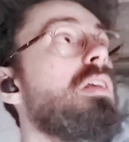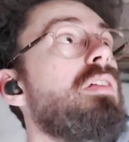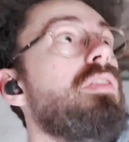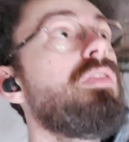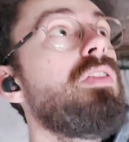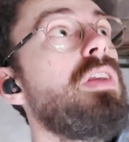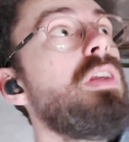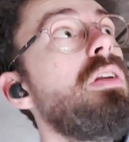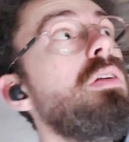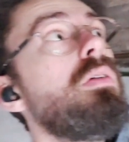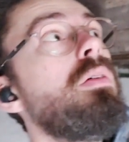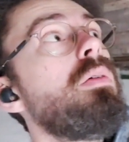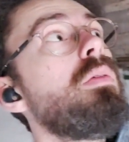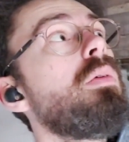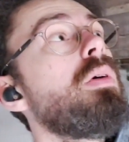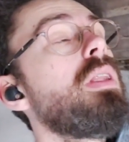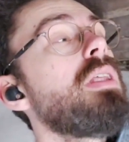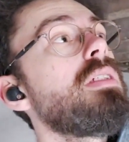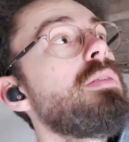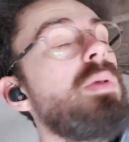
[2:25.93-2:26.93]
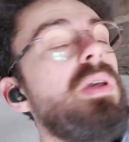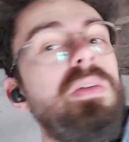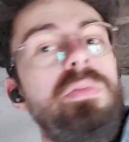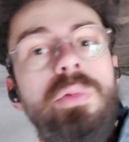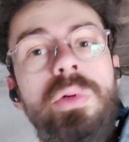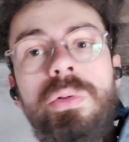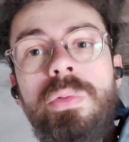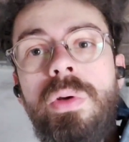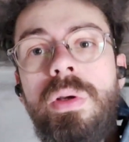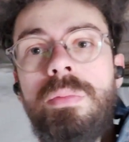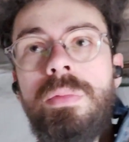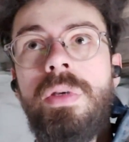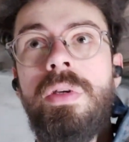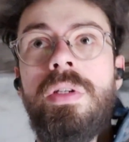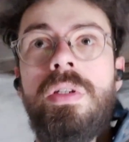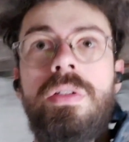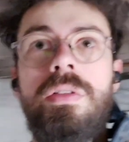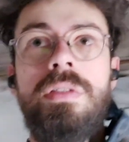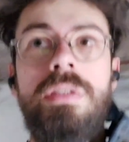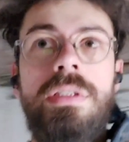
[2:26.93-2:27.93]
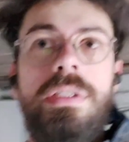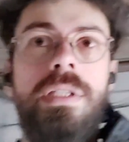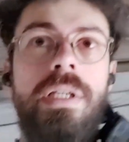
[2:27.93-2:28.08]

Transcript: a few where there's a bit of woodworm going on.